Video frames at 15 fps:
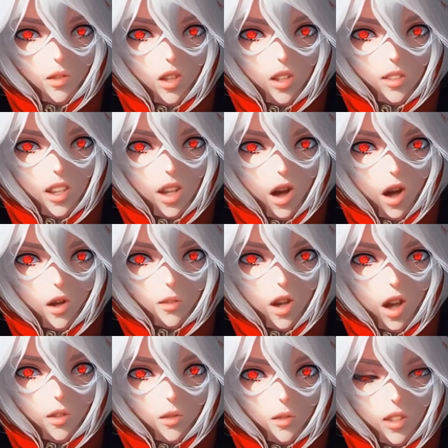just like all
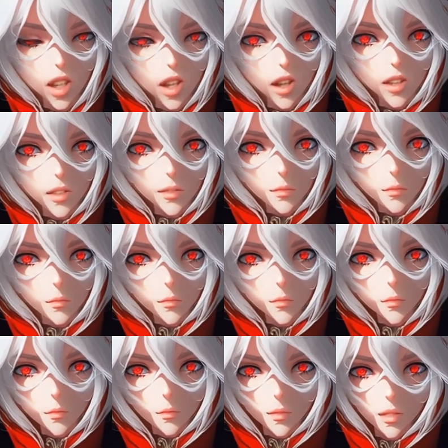the others here.
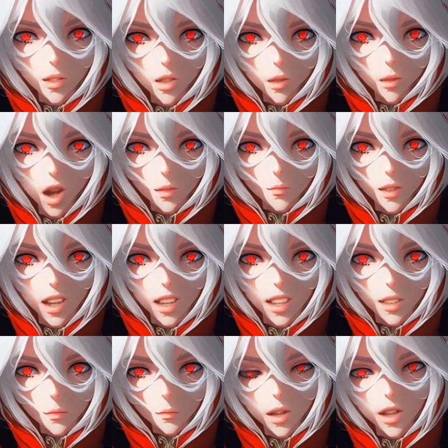To try
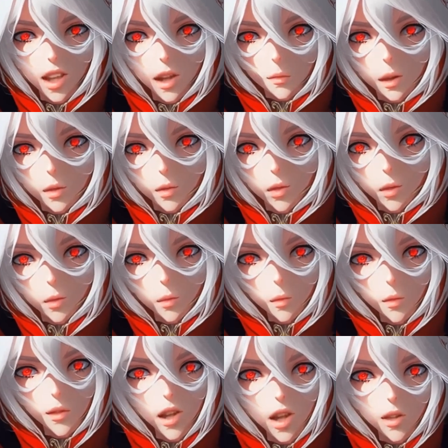finding the meaning about your
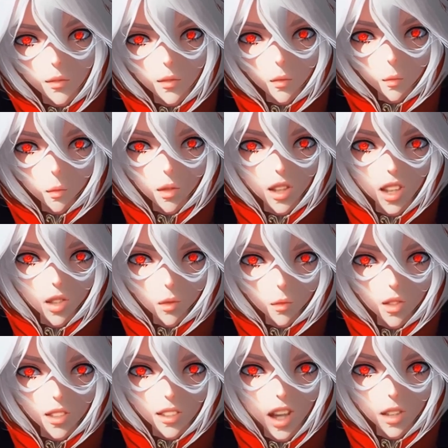true self will lead you
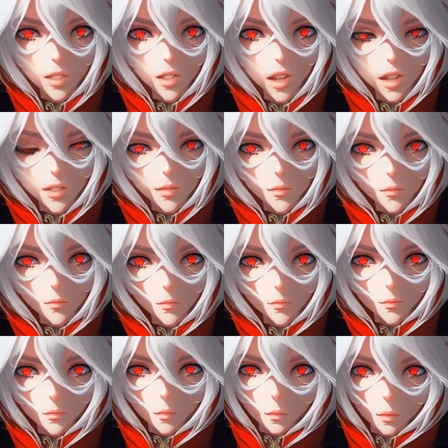to nothing,
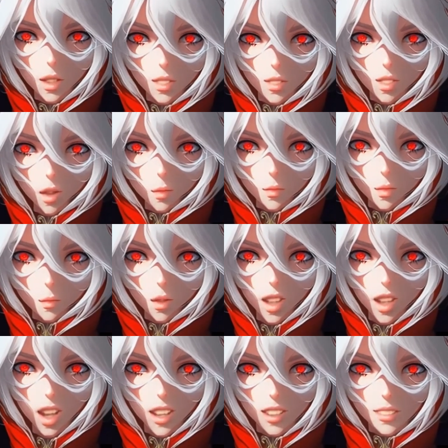because those who
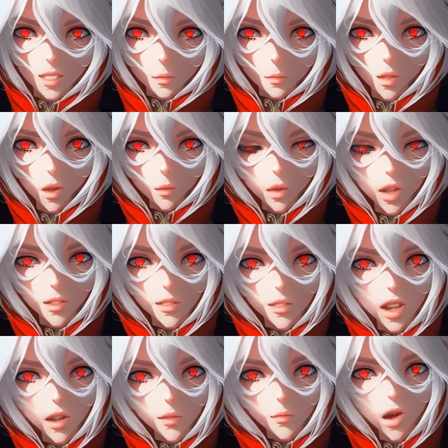cannot accept their real
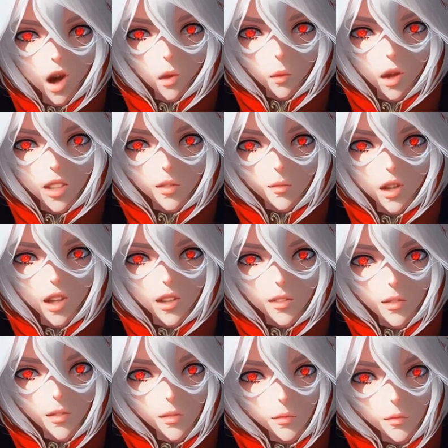self always
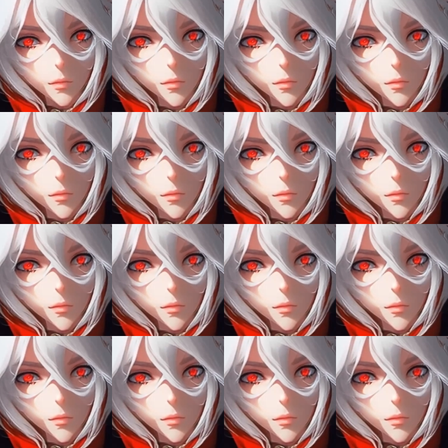fails.